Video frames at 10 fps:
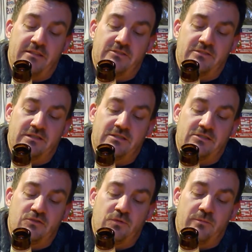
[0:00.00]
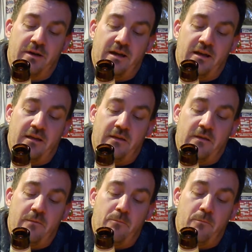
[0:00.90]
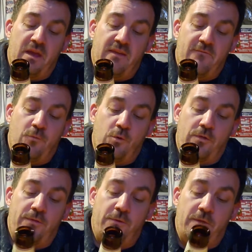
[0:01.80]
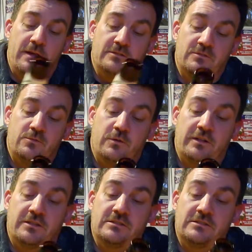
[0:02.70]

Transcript: So it says enjoy by May 4th, 2020.